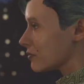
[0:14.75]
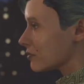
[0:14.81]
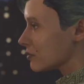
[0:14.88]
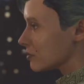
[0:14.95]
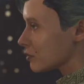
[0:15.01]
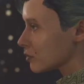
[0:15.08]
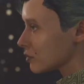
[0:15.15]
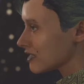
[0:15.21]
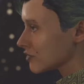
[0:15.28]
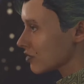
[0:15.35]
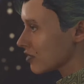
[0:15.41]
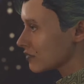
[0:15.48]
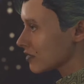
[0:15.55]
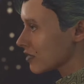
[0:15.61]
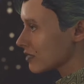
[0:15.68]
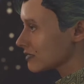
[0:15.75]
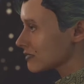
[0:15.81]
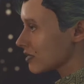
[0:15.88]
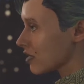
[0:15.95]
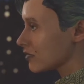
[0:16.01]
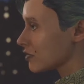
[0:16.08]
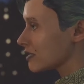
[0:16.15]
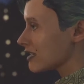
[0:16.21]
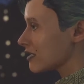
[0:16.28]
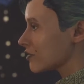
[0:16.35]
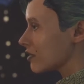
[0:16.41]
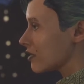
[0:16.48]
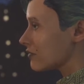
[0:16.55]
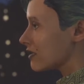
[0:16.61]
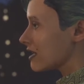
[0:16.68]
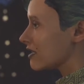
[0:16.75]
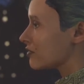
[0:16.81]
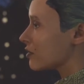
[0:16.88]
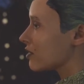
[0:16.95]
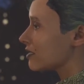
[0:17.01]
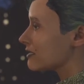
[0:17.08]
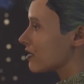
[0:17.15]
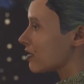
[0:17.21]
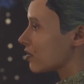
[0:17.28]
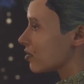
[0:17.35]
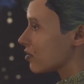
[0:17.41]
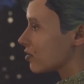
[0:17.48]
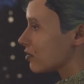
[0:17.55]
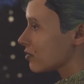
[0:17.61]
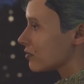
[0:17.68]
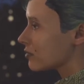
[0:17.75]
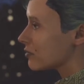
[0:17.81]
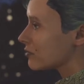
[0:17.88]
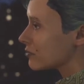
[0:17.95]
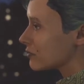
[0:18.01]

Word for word: For those of you who want to try to get Minnie and